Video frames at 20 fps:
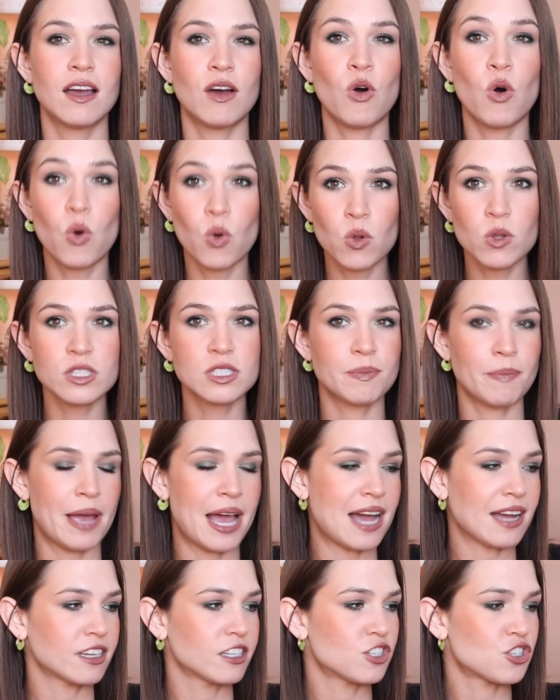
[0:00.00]
old
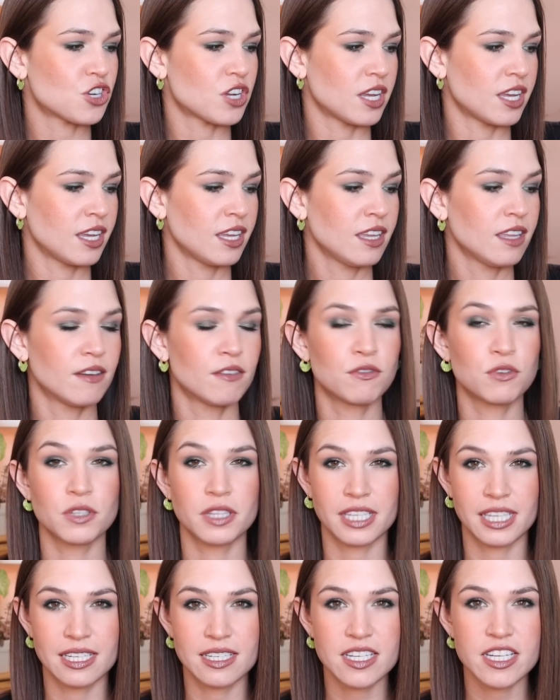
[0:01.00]
packaging for
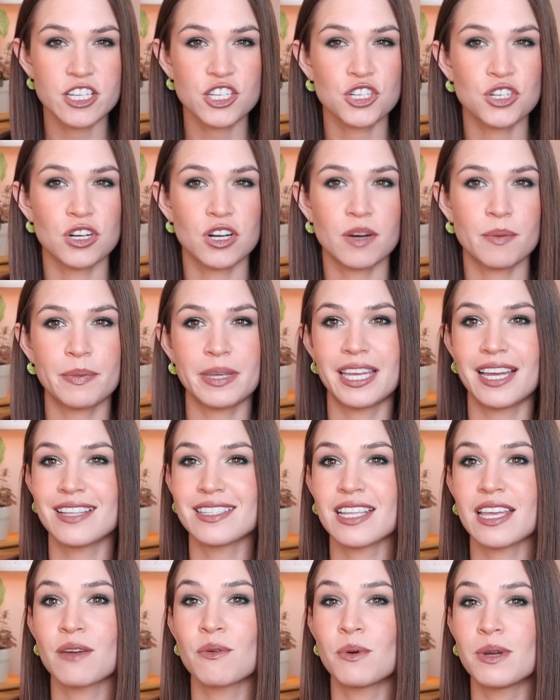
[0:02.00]
the conditioner because
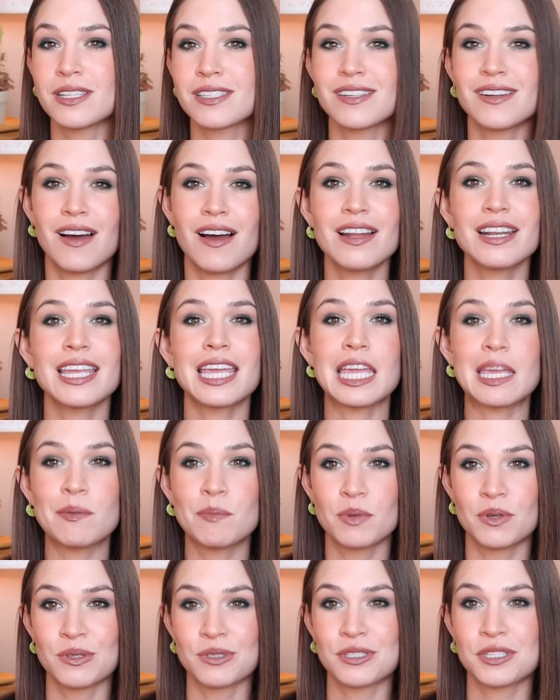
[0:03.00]
I was not
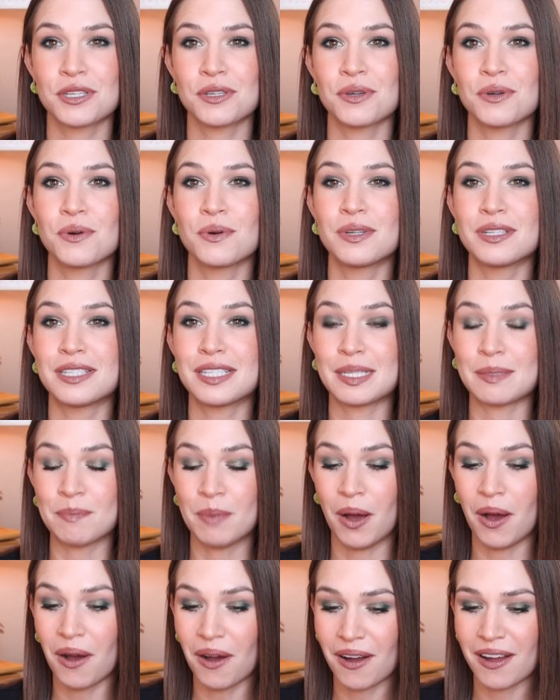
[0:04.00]
able to
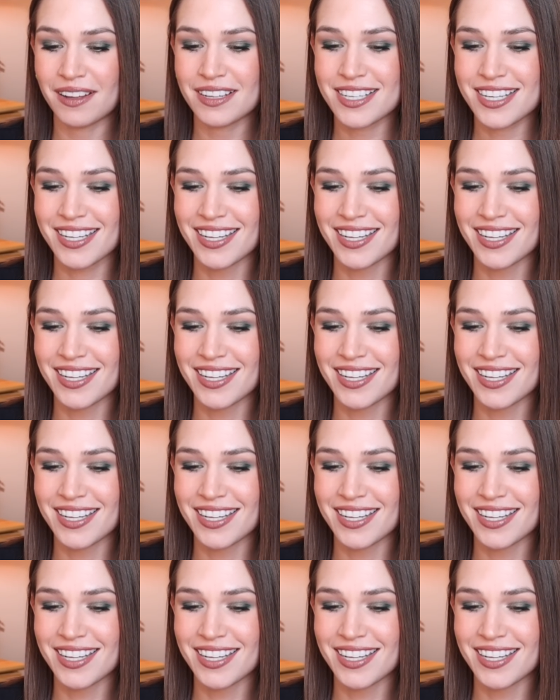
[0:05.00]
depot